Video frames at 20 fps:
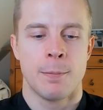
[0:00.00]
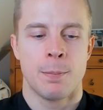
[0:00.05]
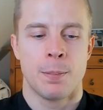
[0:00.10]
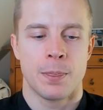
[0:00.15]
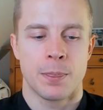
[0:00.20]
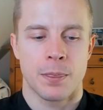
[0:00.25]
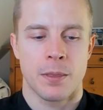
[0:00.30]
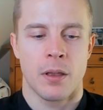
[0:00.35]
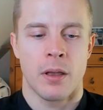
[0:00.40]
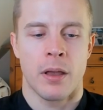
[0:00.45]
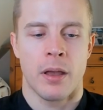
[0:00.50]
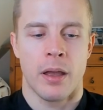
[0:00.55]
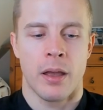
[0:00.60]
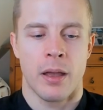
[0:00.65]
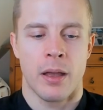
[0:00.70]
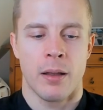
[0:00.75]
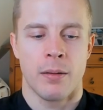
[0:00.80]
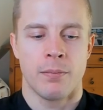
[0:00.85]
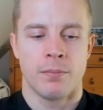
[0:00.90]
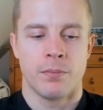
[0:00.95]

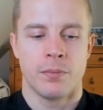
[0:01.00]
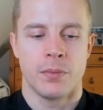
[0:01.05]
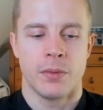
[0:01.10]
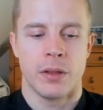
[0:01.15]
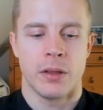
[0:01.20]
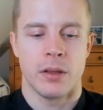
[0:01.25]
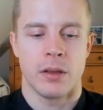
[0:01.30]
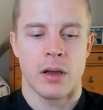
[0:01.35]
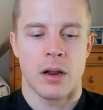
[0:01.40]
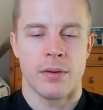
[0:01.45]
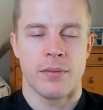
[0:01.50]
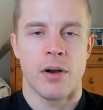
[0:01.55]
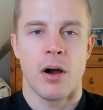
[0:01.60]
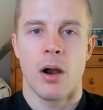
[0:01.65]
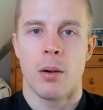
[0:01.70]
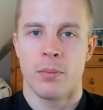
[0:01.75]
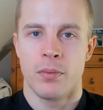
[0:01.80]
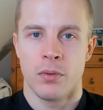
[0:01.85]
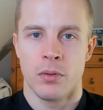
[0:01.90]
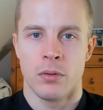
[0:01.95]
the kind of
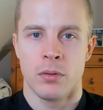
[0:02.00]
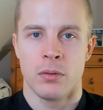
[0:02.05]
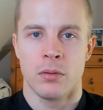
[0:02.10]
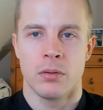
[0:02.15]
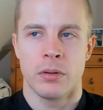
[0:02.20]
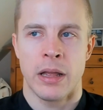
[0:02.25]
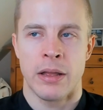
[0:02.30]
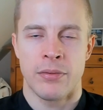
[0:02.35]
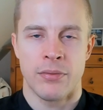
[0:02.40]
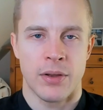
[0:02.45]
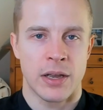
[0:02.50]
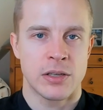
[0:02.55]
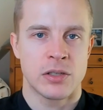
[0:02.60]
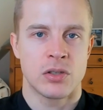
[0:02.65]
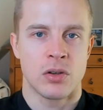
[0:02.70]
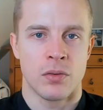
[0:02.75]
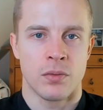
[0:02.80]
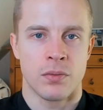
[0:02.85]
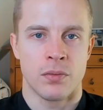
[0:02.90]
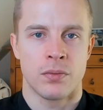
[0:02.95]
harmful effects
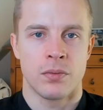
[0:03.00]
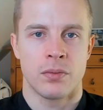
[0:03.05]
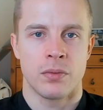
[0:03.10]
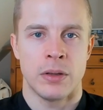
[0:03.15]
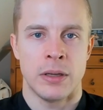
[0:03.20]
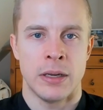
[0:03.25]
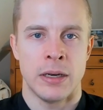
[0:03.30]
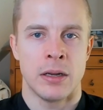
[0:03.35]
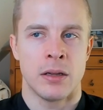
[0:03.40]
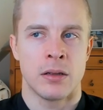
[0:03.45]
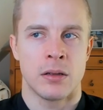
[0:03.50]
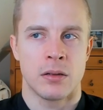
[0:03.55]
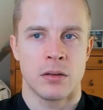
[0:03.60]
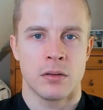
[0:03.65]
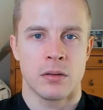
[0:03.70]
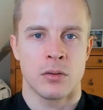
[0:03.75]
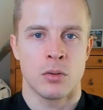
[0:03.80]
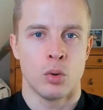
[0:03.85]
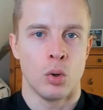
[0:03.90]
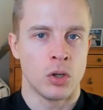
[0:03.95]
of eating
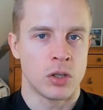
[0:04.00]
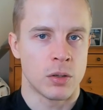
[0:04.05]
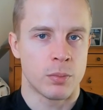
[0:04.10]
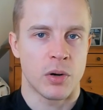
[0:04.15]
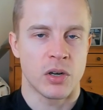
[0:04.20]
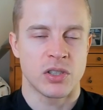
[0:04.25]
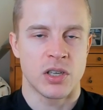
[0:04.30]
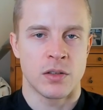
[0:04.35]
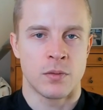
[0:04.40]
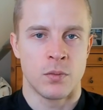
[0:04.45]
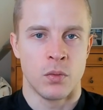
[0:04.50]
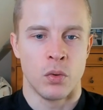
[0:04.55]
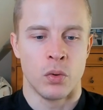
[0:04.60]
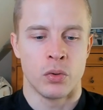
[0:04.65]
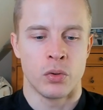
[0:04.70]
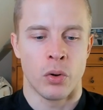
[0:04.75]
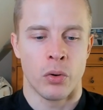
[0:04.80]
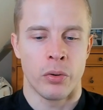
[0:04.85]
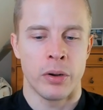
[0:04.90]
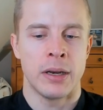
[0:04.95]
ultra processed food
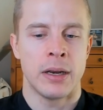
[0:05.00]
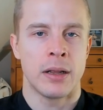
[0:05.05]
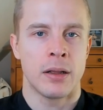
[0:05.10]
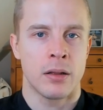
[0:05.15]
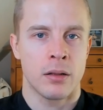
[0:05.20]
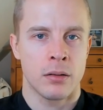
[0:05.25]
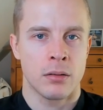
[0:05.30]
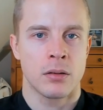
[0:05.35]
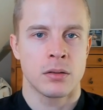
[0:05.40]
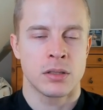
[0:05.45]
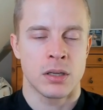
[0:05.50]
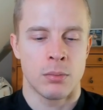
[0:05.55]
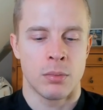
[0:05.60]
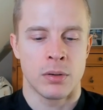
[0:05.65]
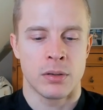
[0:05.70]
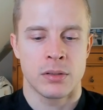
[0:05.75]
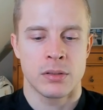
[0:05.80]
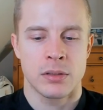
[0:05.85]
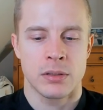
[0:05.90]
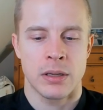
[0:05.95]
or eating
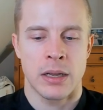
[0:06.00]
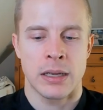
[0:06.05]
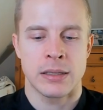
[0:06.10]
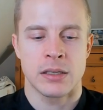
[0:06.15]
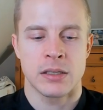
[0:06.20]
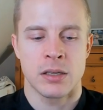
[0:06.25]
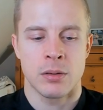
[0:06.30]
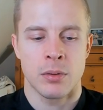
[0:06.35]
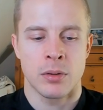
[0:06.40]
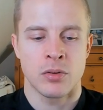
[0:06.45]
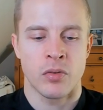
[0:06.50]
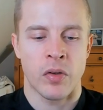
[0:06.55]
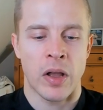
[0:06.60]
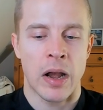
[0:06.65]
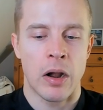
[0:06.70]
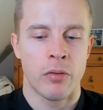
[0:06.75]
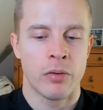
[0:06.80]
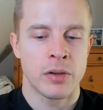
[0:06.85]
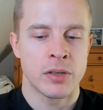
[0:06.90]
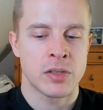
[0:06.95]
somewhat excessive amount of
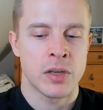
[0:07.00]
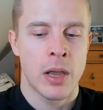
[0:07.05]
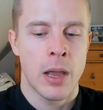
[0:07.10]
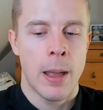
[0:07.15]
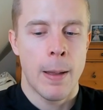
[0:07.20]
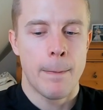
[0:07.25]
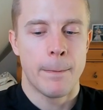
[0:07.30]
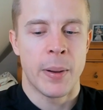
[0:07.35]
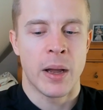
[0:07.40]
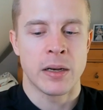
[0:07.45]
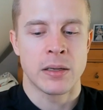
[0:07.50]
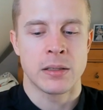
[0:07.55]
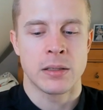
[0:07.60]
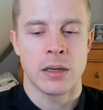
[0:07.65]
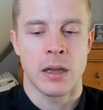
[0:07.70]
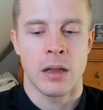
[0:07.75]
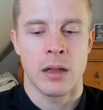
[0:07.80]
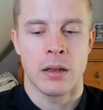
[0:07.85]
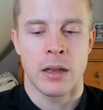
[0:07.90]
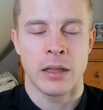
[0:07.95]
calories but
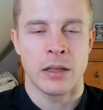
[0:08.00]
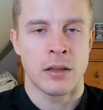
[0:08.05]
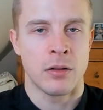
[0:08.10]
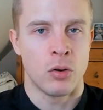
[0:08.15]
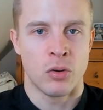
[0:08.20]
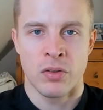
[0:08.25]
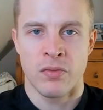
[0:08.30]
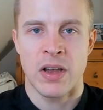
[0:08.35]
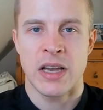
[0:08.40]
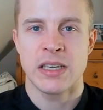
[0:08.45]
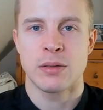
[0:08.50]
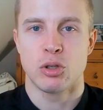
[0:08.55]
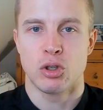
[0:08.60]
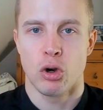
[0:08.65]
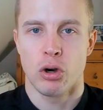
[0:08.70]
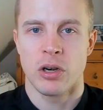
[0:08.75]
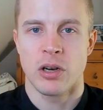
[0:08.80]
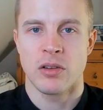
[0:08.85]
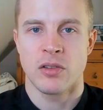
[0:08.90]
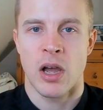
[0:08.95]
uh, like you know the vast
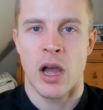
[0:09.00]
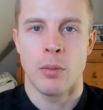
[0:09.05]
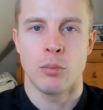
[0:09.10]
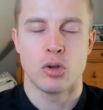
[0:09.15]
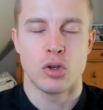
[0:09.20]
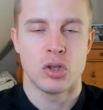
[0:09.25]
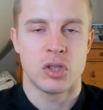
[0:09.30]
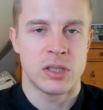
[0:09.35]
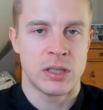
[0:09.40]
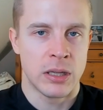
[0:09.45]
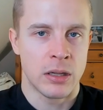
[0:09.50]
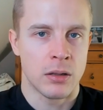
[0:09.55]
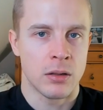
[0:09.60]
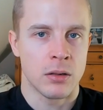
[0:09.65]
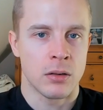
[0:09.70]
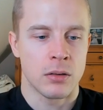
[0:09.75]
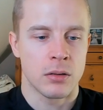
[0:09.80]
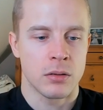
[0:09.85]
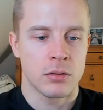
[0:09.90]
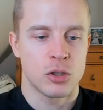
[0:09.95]
majority of the time you should
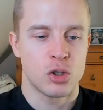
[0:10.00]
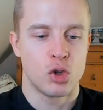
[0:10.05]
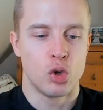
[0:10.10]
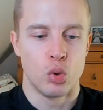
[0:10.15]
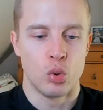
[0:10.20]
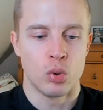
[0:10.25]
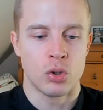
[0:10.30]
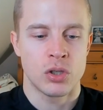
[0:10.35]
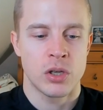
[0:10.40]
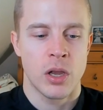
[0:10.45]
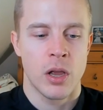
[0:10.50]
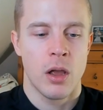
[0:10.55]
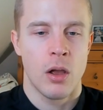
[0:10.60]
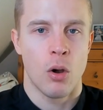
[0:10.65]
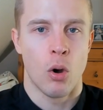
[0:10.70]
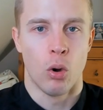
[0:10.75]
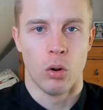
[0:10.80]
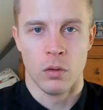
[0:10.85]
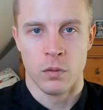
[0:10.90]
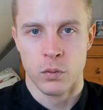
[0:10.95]
still choose
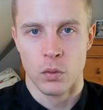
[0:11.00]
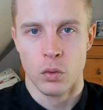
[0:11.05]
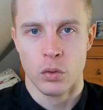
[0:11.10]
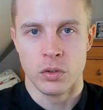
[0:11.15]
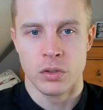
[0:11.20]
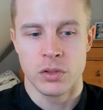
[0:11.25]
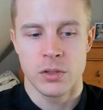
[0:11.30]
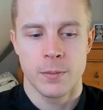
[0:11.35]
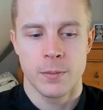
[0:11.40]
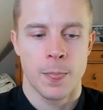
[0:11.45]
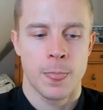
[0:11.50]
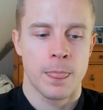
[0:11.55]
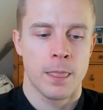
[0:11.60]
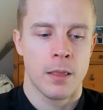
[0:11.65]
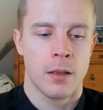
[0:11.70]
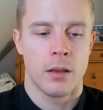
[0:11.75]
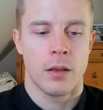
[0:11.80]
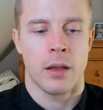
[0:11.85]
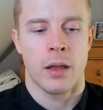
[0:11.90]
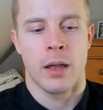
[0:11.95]
whole foods
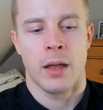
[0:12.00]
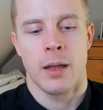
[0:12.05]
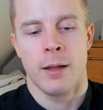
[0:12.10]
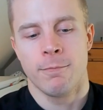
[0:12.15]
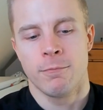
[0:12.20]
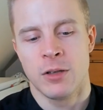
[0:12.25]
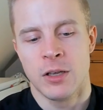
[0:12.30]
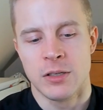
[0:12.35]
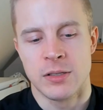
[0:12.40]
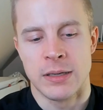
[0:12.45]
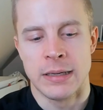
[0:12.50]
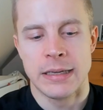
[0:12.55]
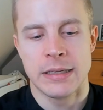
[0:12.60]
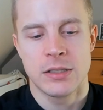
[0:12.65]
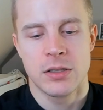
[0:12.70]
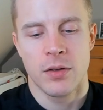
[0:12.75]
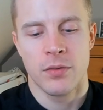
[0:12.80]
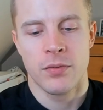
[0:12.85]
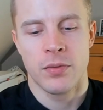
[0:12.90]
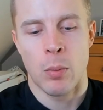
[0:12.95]
um, here's a list
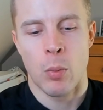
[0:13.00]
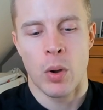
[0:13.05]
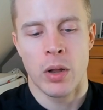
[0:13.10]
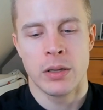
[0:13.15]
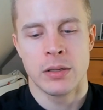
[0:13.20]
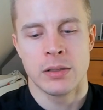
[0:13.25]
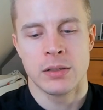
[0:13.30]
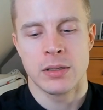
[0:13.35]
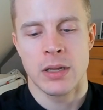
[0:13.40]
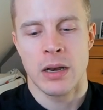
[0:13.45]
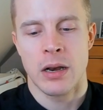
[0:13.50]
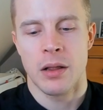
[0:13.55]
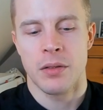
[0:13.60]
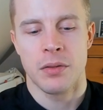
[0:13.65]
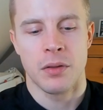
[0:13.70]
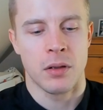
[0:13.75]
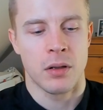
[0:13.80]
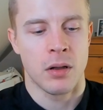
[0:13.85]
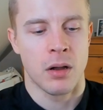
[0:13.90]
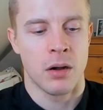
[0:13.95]
of the ones that I
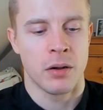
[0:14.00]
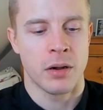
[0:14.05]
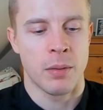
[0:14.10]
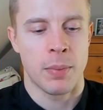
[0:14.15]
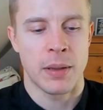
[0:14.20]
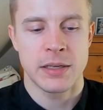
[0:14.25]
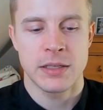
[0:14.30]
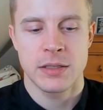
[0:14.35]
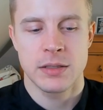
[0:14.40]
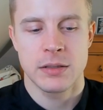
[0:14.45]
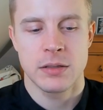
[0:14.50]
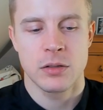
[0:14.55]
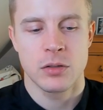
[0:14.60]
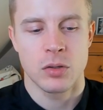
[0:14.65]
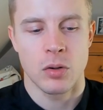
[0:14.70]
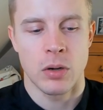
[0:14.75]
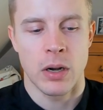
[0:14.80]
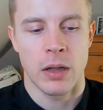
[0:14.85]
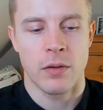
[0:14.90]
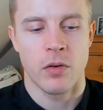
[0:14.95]
think are the best. So
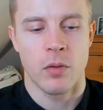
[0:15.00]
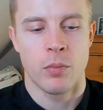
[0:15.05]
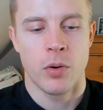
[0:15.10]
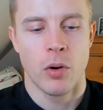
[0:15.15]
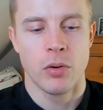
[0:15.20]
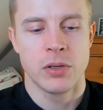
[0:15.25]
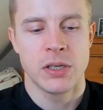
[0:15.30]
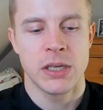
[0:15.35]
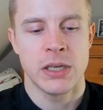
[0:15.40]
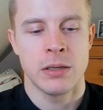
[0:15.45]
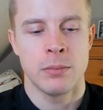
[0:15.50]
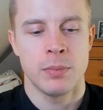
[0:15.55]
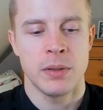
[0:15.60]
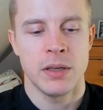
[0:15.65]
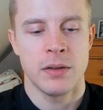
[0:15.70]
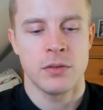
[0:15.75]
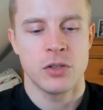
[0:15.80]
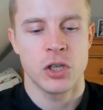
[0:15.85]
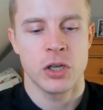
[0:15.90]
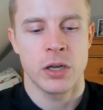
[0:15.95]
like for protein,
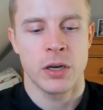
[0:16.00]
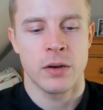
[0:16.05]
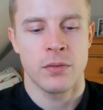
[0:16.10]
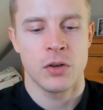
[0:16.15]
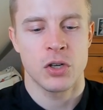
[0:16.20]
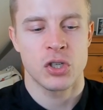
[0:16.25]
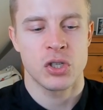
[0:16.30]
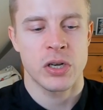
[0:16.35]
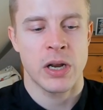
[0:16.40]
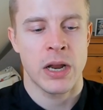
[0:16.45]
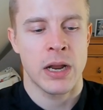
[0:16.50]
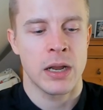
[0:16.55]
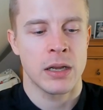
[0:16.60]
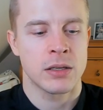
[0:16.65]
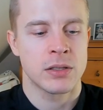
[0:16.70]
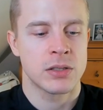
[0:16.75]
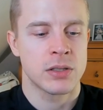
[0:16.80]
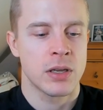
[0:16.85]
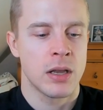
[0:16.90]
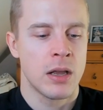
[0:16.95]
beef, chicken, fish,
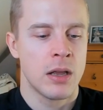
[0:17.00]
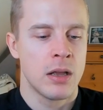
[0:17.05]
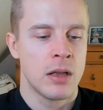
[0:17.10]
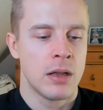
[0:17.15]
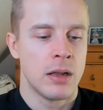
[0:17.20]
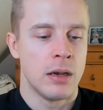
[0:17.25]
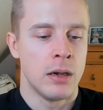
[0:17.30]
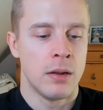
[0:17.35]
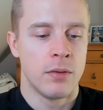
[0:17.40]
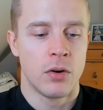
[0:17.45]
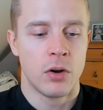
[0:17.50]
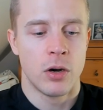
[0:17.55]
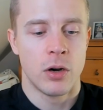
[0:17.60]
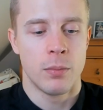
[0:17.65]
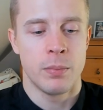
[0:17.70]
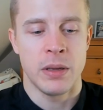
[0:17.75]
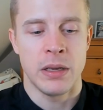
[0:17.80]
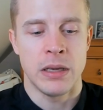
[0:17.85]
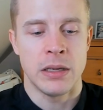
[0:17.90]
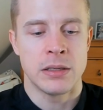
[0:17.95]
eggs, liver,
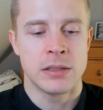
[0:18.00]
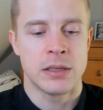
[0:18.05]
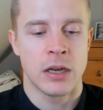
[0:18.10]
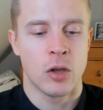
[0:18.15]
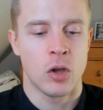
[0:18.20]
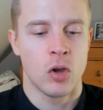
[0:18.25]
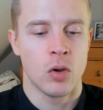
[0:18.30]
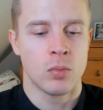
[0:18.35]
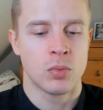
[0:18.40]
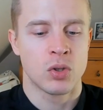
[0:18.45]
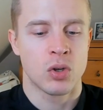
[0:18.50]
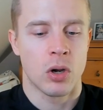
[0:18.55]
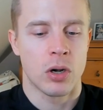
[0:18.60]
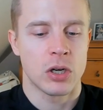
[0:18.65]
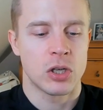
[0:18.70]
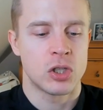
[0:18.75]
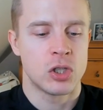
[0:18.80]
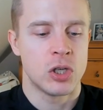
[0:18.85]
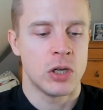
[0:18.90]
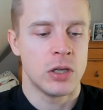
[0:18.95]
beans, legumes,
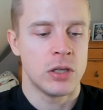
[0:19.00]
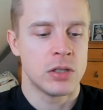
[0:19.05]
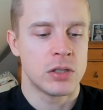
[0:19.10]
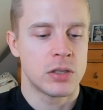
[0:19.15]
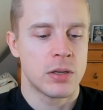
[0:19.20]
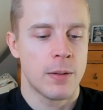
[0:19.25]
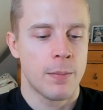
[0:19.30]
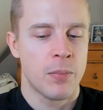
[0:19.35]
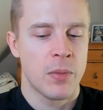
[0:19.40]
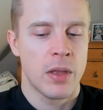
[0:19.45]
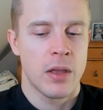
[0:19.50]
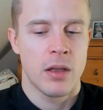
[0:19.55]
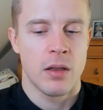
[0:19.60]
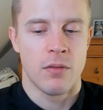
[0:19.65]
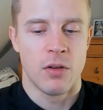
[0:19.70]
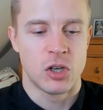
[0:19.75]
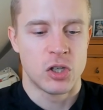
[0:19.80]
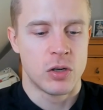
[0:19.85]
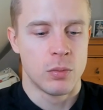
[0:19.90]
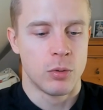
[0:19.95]
cottage cheese,
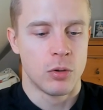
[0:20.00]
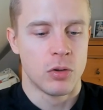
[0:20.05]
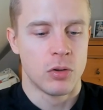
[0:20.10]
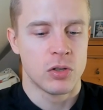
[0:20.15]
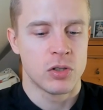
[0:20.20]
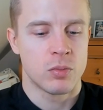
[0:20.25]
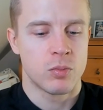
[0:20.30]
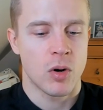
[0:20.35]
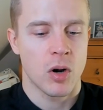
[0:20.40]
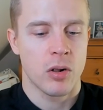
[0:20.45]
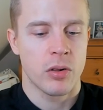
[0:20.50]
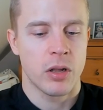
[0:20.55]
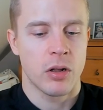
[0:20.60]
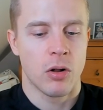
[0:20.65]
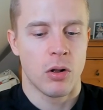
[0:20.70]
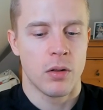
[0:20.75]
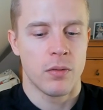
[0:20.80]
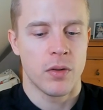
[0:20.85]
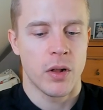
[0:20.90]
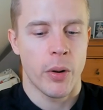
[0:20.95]
vegetables, broccoli,
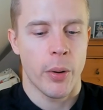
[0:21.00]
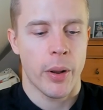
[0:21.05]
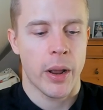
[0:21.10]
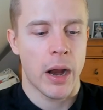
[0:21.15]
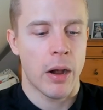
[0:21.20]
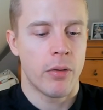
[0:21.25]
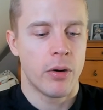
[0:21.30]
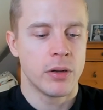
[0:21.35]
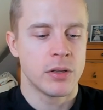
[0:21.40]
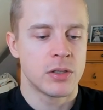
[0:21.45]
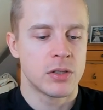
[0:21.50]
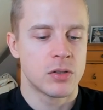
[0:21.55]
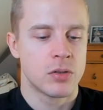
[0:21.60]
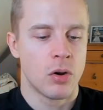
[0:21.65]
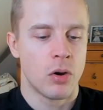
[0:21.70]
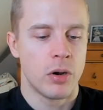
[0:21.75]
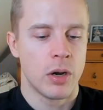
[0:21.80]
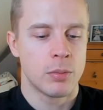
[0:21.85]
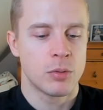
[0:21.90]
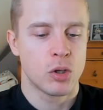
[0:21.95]
cauliflower, carrots,
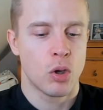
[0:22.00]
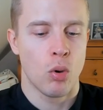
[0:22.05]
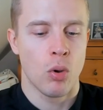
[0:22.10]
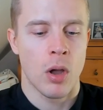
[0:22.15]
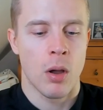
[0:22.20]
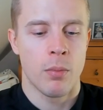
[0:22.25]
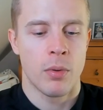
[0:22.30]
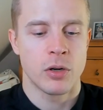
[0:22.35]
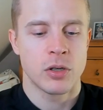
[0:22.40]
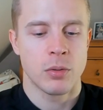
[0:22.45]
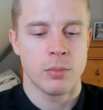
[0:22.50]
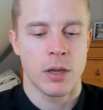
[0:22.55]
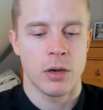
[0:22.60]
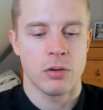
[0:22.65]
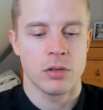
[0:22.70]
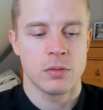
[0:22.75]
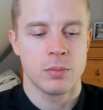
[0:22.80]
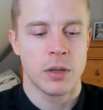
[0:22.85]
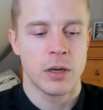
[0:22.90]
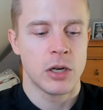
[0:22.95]
turnips, cucumber, tomato,
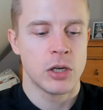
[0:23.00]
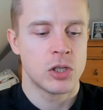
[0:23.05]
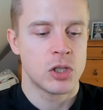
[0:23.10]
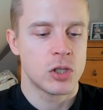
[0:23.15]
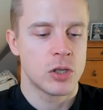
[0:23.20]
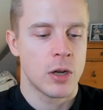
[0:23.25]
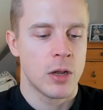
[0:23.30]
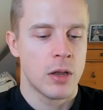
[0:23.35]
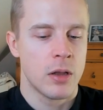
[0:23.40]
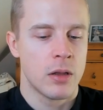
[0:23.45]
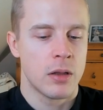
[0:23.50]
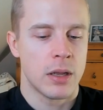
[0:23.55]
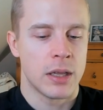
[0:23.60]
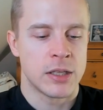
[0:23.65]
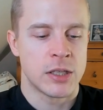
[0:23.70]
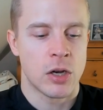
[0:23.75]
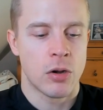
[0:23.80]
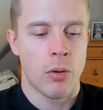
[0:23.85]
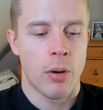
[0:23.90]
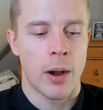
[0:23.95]
spinach,
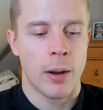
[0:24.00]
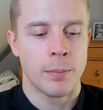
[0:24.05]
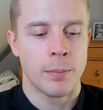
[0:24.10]
etc.